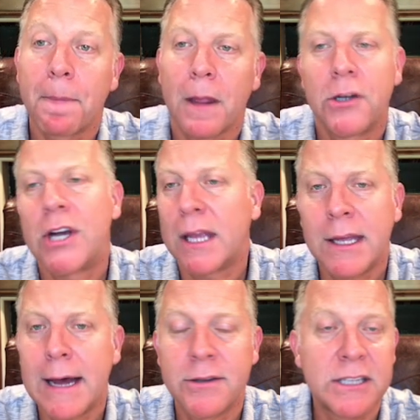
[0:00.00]
checking
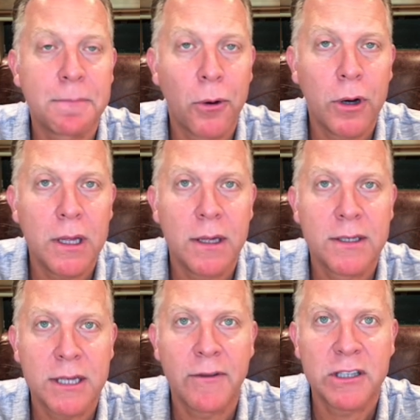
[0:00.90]
accounts, that's pretty
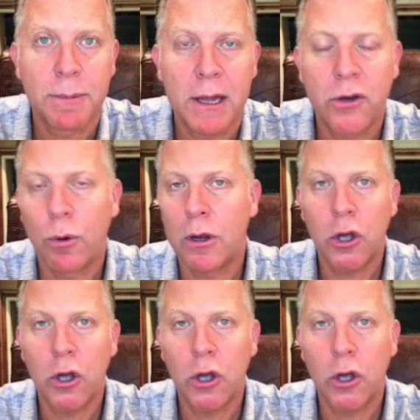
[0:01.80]
self-explanatory.